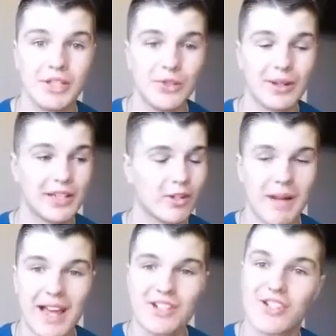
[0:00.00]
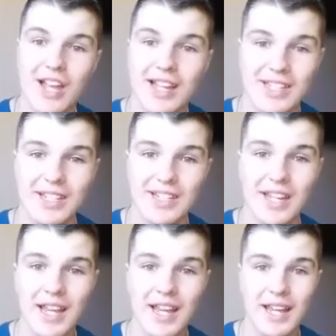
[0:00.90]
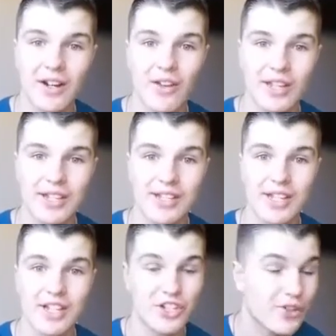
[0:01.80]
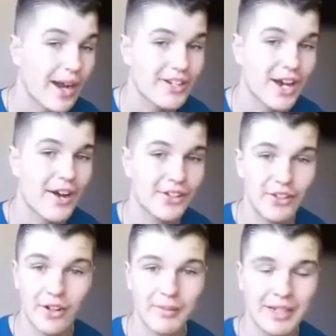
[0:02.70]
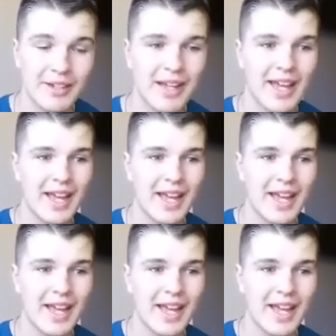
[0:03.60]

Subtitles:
doing a little bit of exercises and all this, stretch out, you know what I mean?